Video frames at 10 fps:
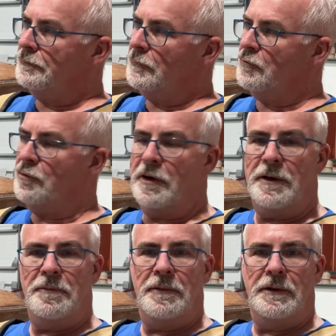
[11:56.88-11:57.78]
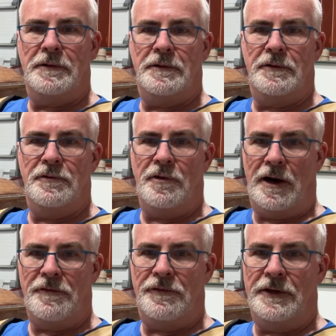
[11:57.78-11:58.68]
trim
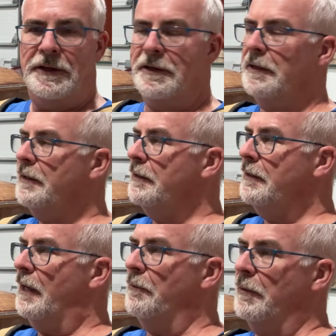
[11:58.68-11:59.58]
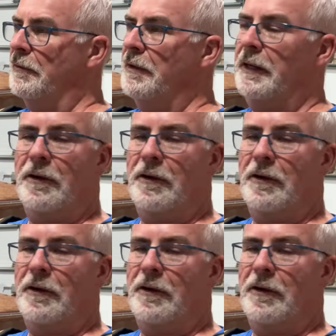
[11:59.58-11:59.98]
dry fitted, I'm going to take it